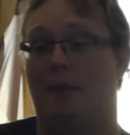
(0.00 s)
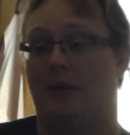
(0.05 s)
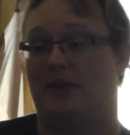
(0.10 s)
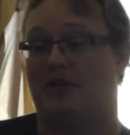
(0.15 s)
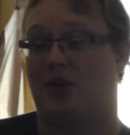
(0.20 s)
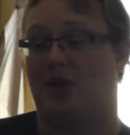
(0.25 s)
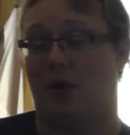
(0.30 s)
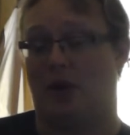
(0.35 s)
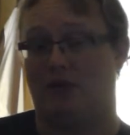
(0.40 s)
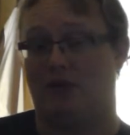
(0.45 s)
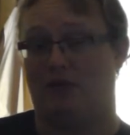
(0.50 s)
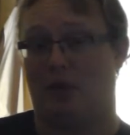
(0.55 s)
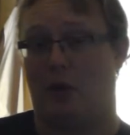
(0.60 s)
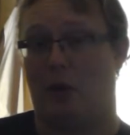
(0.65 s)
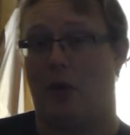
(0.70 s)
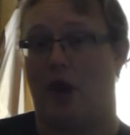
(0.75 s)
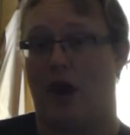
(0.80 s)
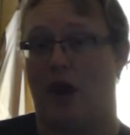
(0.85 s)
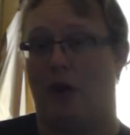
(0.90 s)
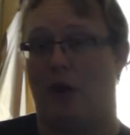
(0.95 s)
It's gone on for
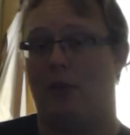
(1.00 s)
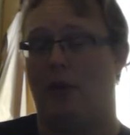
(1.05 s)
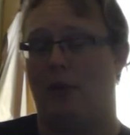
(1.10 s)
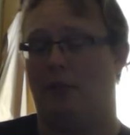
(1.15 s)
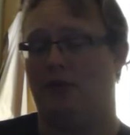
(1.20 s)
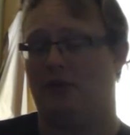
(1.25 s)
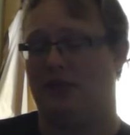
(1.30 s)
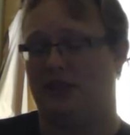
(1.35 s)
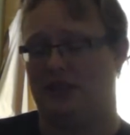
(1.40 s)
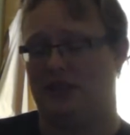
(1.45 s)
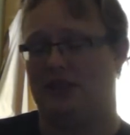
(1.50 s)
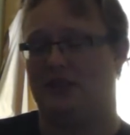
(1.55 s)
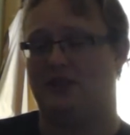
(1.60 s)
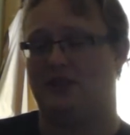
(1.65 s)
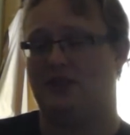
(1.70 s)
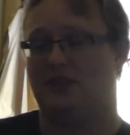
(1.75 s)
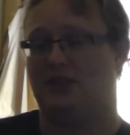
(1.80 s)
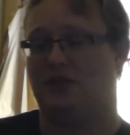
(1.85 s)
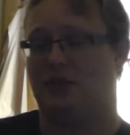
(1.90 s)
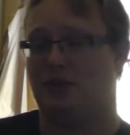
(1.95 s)
a while, but
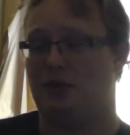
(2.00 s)
please